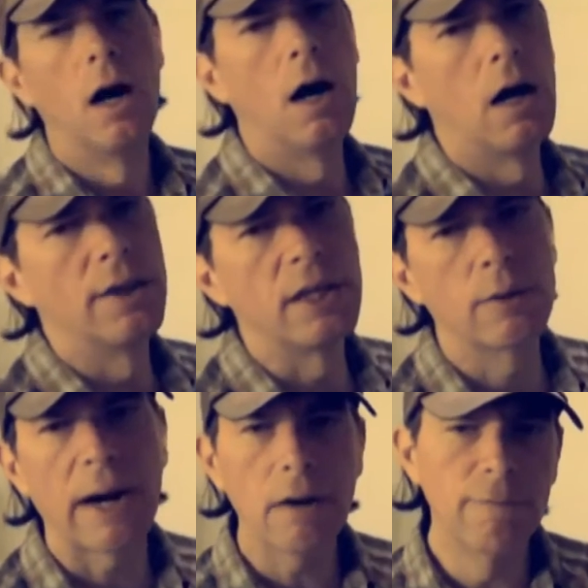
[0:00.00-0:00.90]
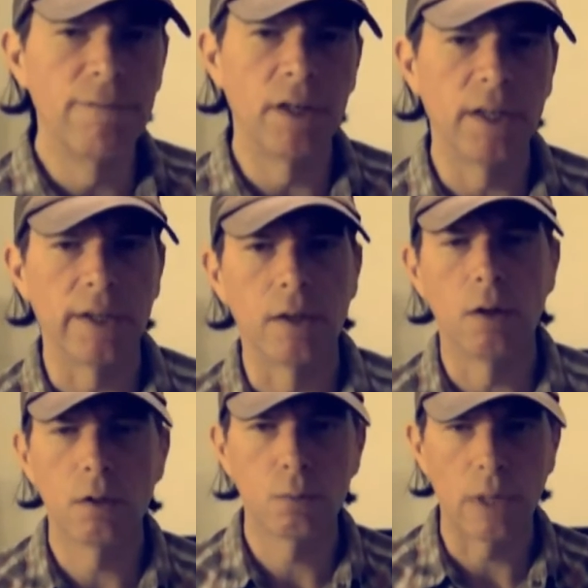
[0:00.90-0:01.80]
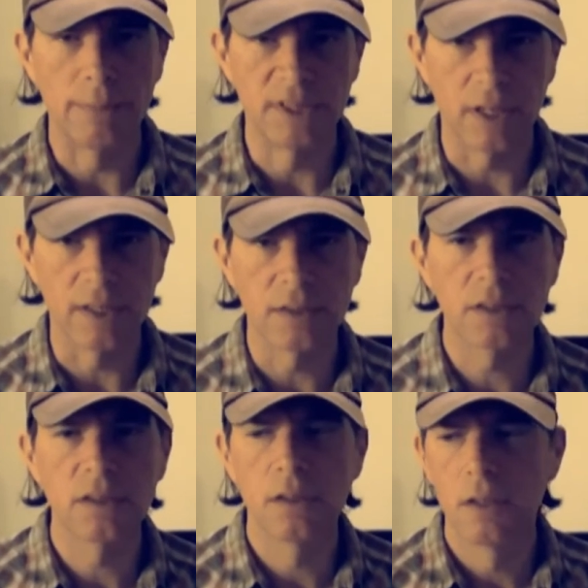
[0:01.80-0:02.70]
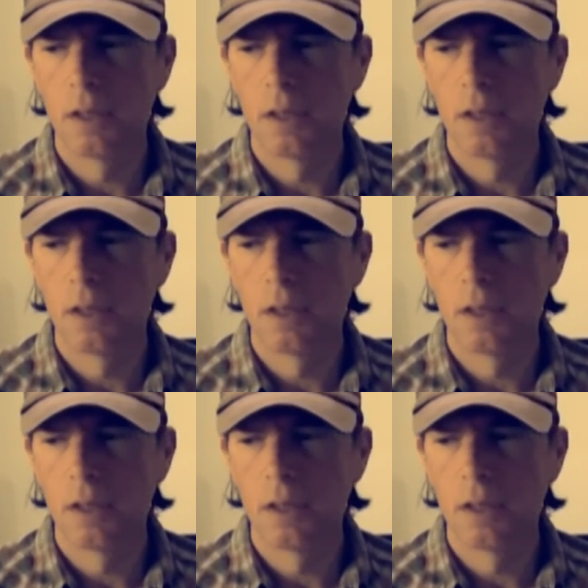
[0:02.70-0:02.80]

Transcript: on the crowdfunding websites,